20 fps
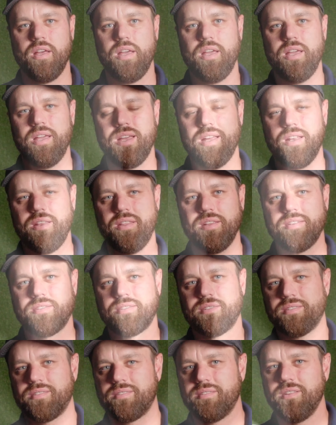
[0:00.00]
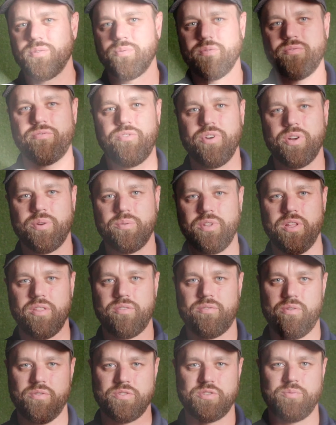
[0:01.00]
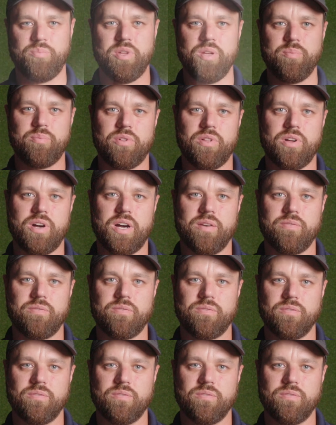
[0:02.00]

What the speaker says: And this one frequently throws some people off.